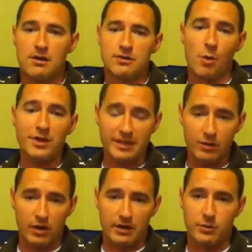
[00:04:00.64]
So what we did
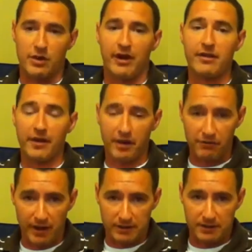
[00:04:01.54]
was we created our
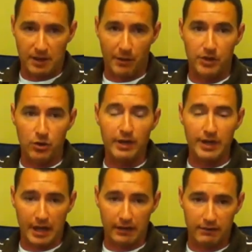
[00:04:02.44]
interfaces that we knew we
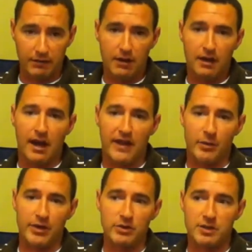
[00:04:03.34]
liked, and then
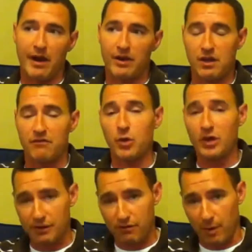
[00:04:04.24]
we used the Microsoft
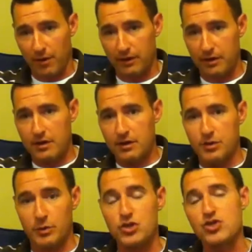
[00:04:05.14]
Unity framework
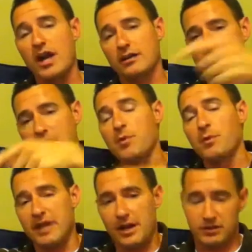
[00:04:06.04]
to inject the
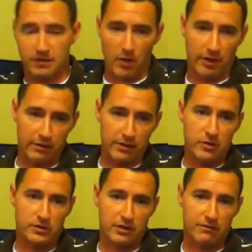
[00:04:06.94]
implementations of
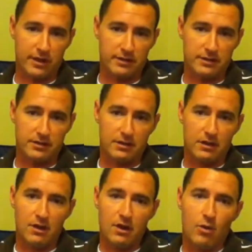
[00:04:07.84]
those interfaces.
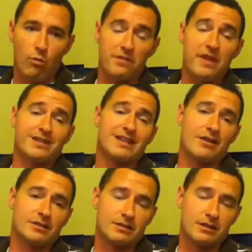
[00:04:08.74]
What that has
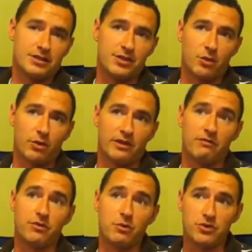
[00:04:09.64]
allowed us to do in the
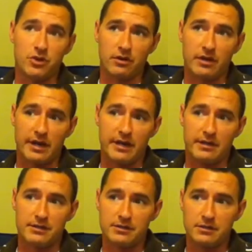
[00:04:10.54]
future
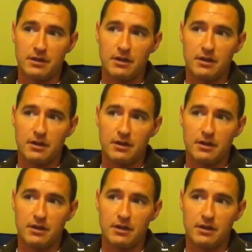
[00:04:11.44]
is